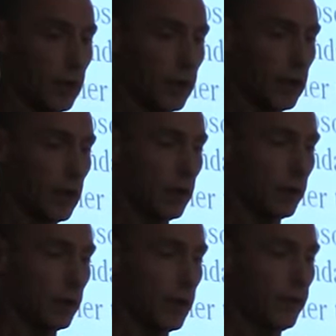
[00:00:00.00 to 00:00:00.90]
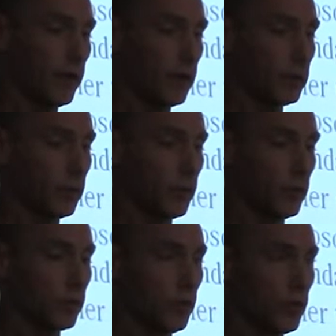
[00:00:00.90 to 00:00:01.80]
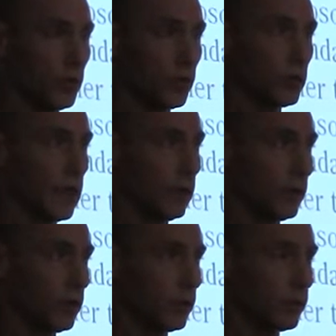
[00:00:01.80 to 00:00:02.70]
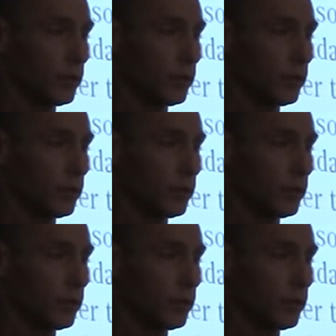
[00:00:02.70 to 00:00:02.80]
and the calendar app finally supports Google Calendar.